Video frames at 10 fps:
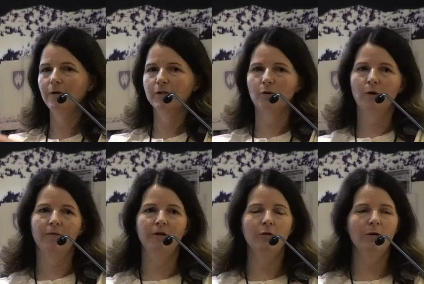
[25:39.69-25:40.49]
So if
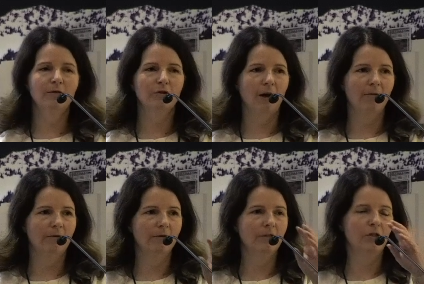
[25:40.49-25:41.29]
you would have
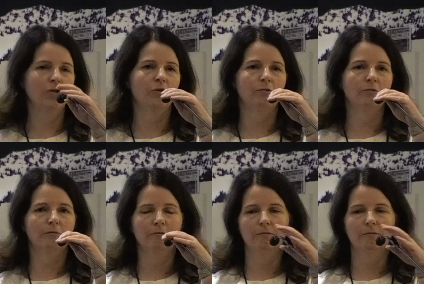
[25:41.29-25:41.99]
traveled to